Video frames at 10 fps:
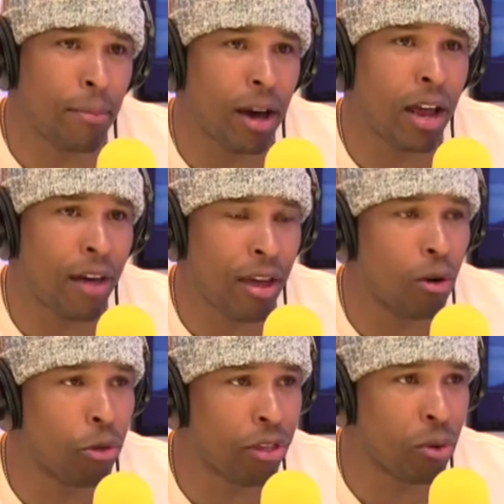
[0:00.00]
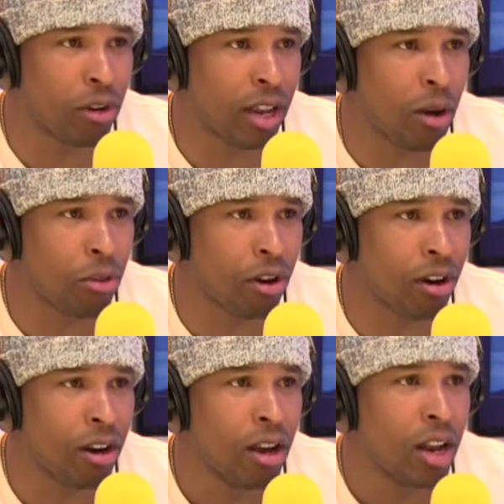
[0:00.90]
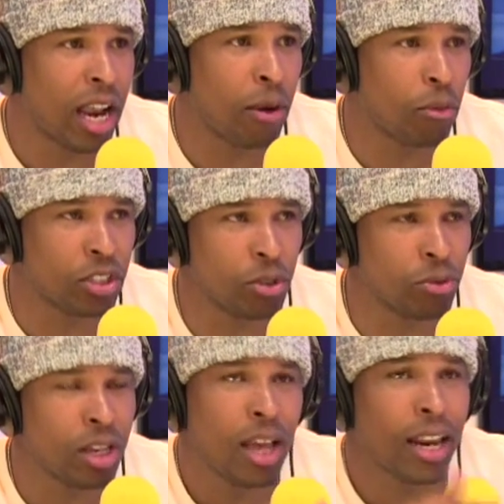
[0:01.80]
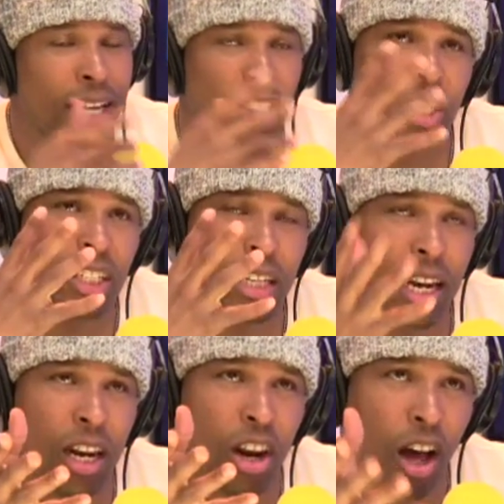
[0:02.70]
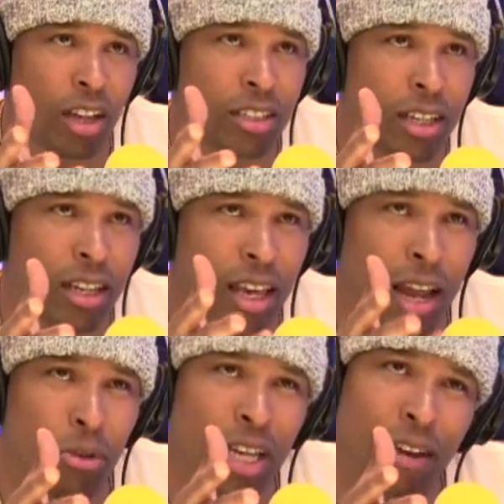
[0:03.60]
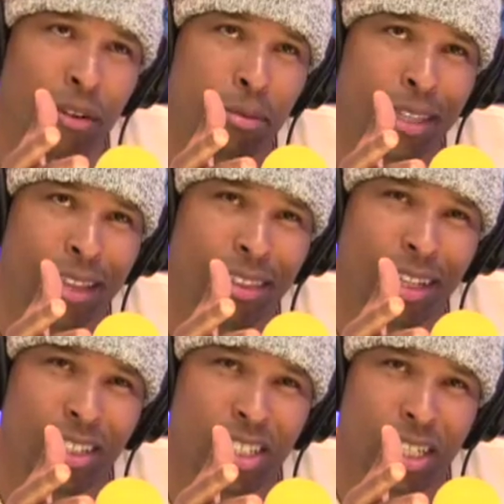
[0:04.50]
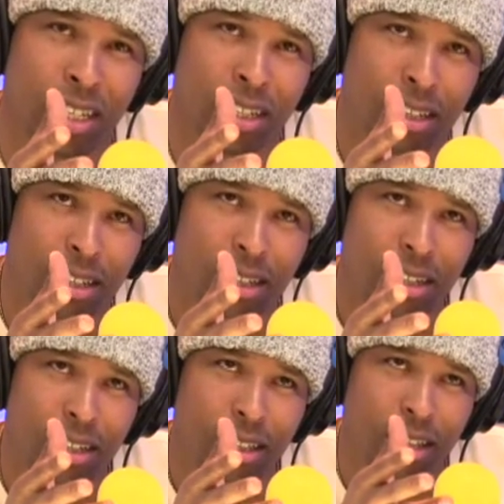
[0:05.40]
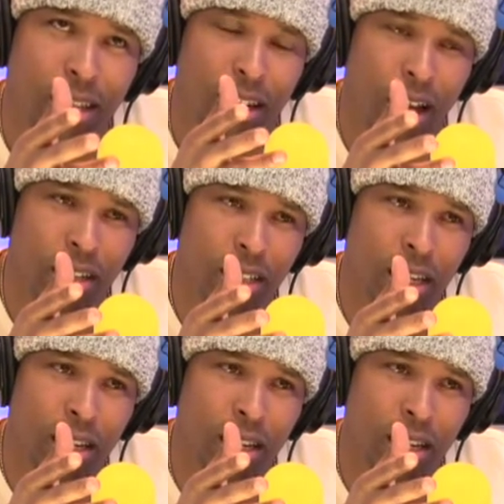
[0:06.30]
about how that whole thing went down with her, yeah. and when she was like she just kind of lost it, and I was kind of upset that she but lost it.